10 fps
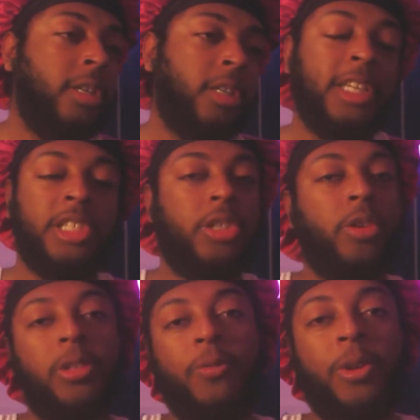it
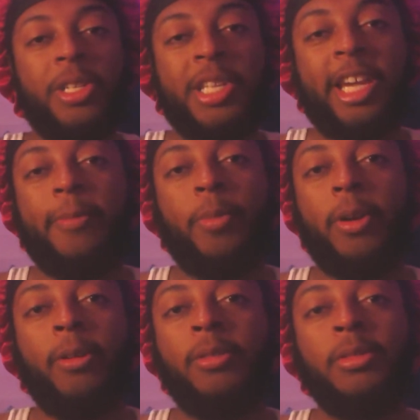shows it for a second,
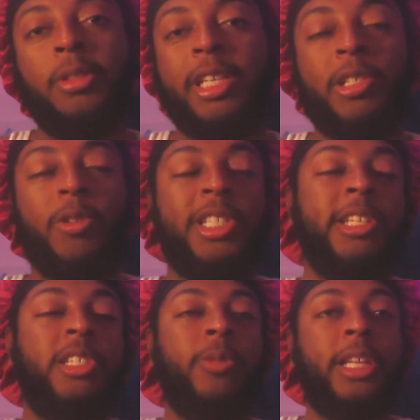bro. It shows
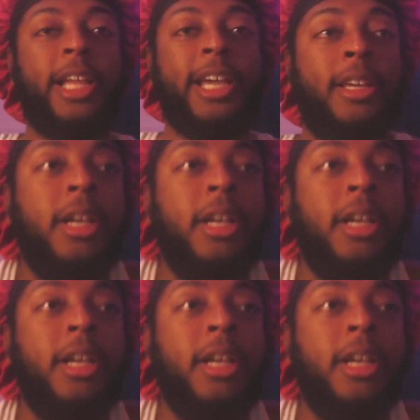Sydney Sweeney, like,